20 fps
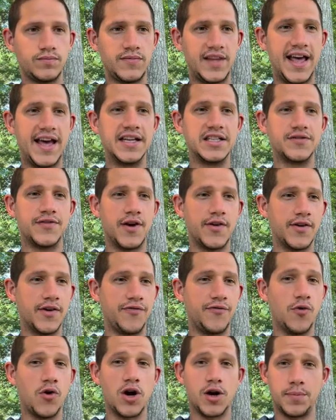That is very
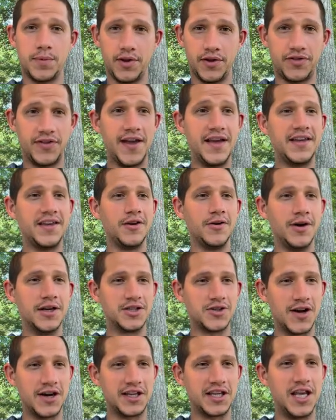affordable. Thank you. I
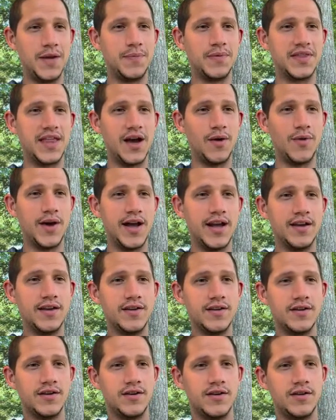try to keep it that way.
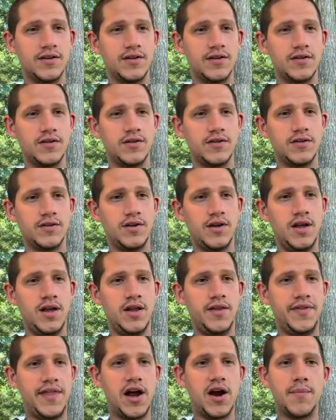
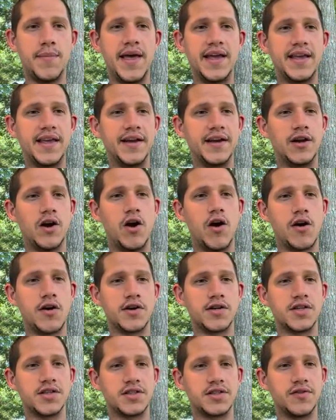They are making it
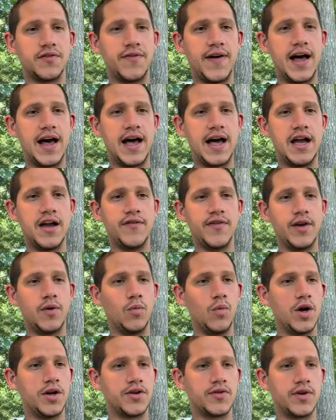harder to survive and
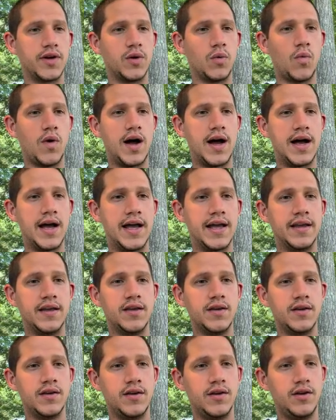wondering why
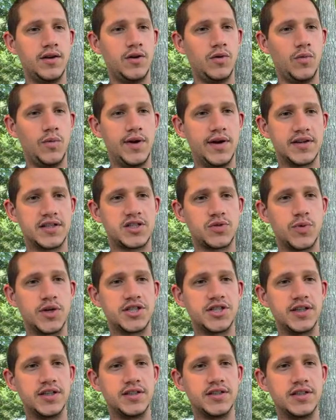we are
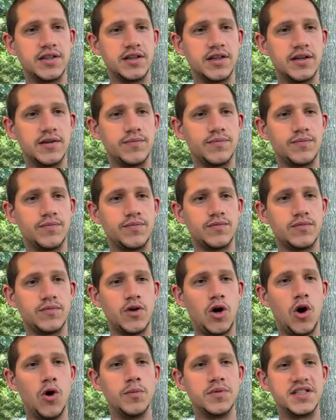switching to
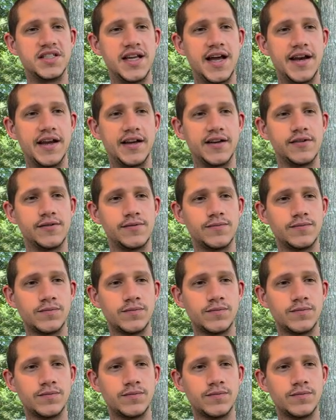homesteading.